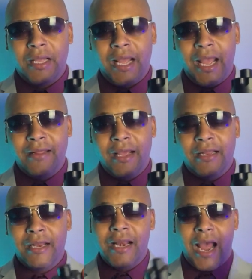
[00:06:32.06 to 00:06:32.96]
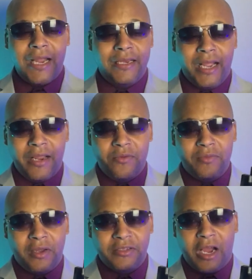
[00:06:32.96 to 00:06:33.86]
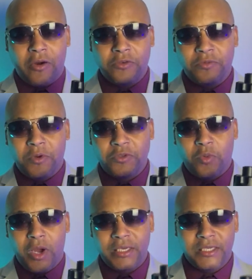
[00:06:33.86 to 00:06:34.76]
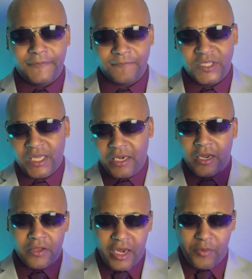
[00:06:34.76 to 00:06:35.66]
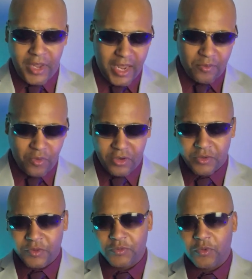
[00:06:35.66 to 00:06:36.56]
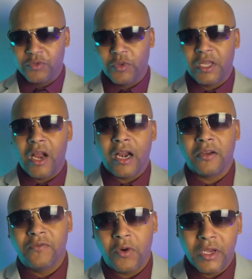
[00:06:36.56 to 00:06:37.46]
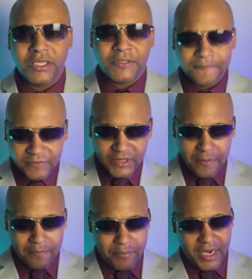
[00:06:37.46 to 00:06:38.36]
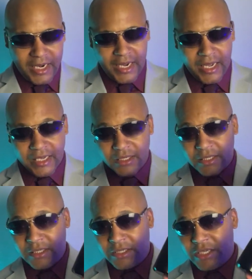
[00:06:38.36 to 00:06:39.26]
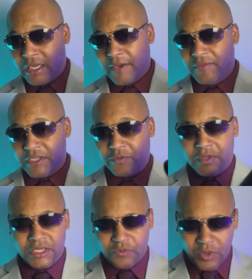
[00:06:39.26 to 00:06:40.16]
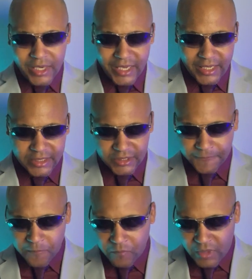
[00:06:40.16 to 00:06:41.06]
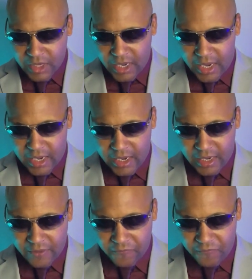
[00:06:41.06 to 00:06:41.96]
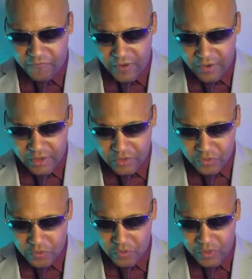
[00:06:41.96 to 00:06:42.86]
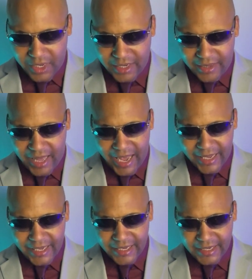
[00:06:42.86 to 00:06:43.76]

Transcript: And then the night date, Zaro's Most Wanted. And then another date we had where it was with the Nautical Voyage. But she loved this one. This one is very cool in that it